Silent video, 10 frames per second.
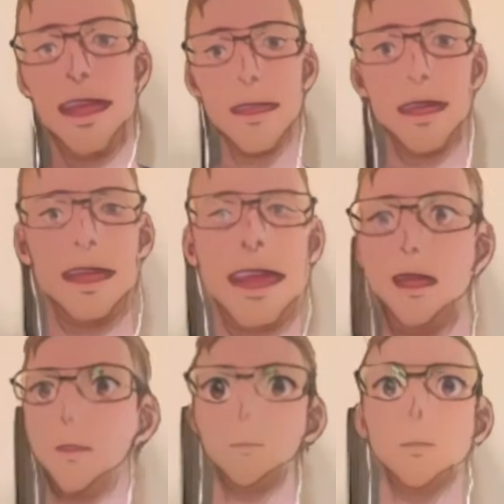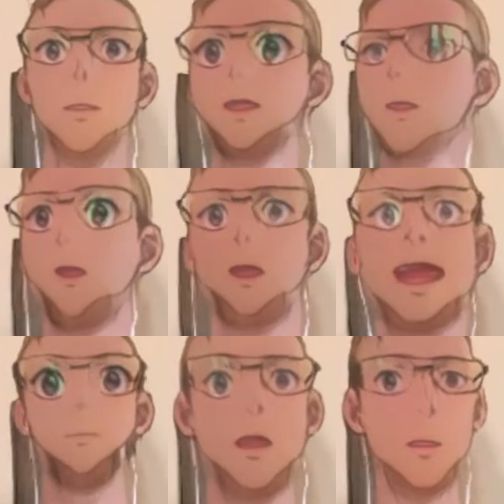and then I have the police knocking
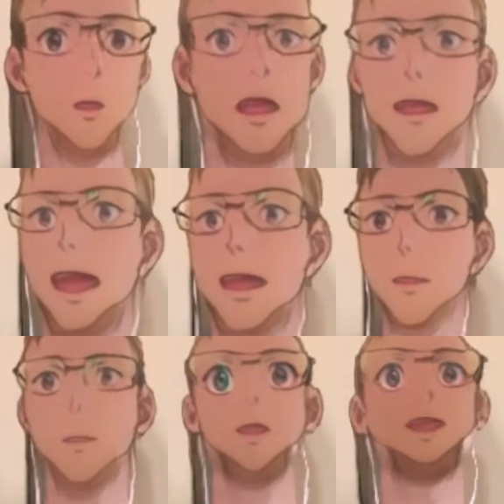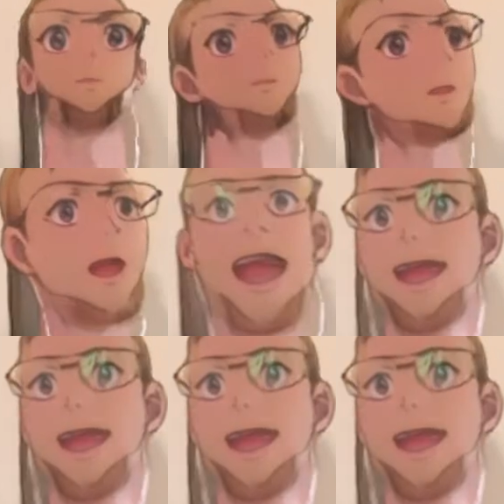at my door and they ask, why do you have such high